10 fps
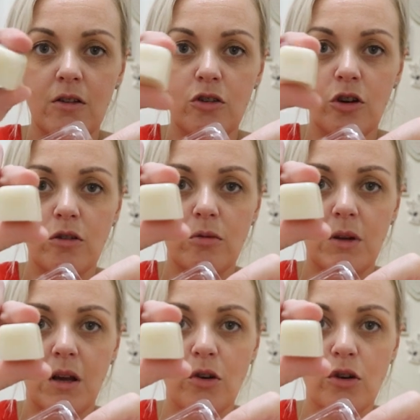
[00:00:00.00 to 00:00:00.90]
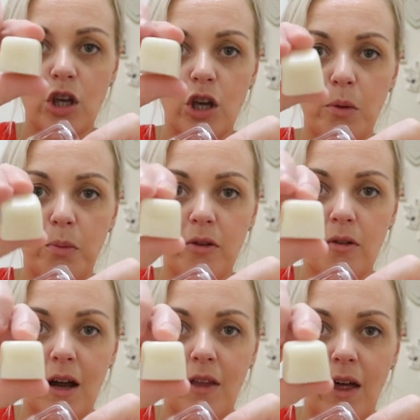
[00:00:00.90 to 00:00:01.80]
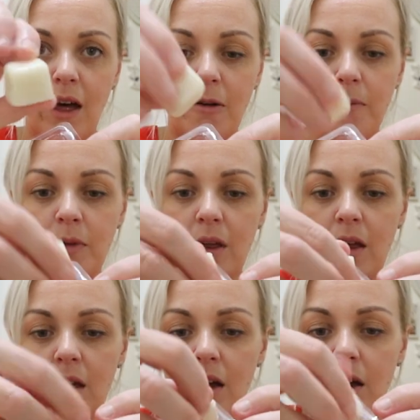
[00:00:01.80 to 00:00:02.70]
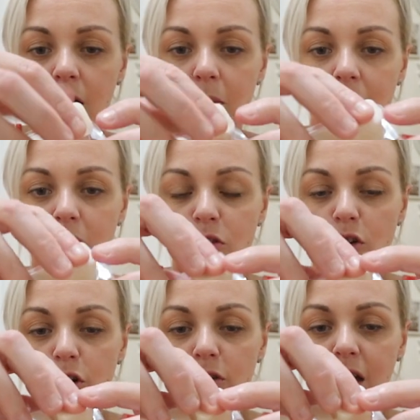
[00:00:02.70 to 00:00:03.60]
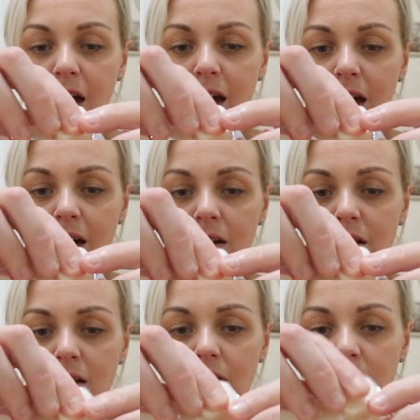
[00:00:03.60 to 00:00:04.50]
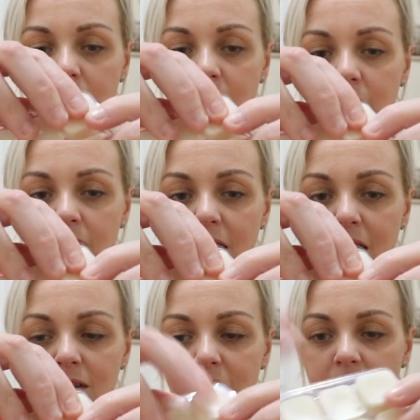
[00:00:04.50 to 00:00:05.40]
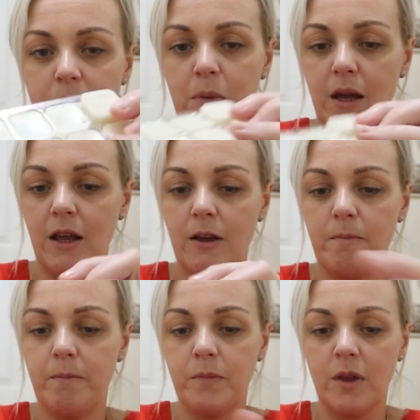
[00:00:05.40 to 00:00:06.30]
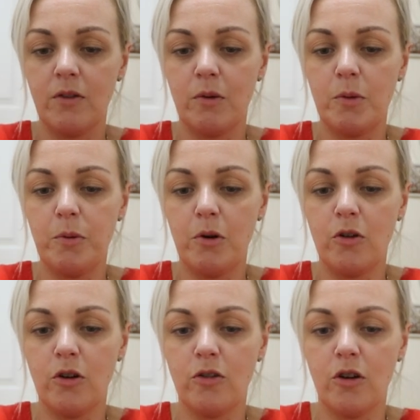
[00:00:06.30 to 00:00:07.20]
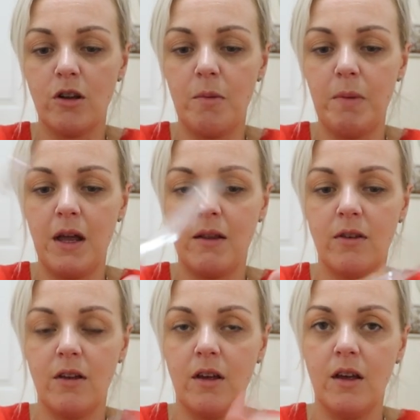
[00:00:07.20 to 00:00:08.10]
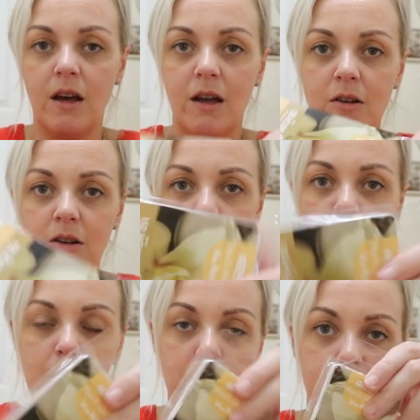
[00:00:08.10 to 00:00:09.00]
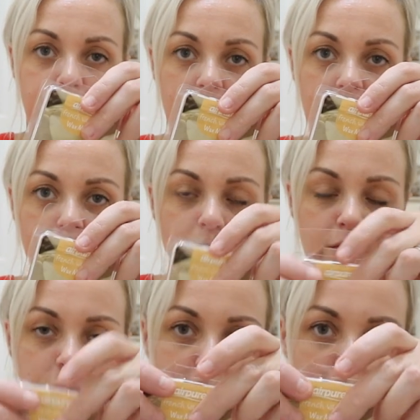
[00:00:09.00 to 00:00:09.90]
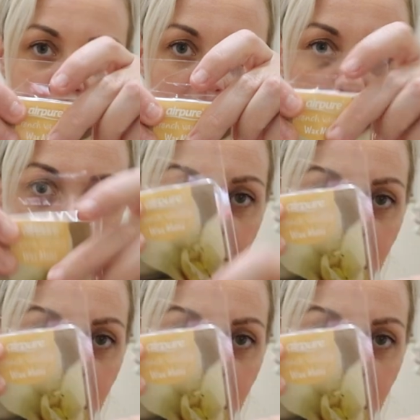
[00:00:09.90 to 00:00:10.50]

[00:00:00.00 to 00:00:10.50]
done in little cubes like that. And those are 99p. So I'm going to put one of those on in a bit and keep going out of focus and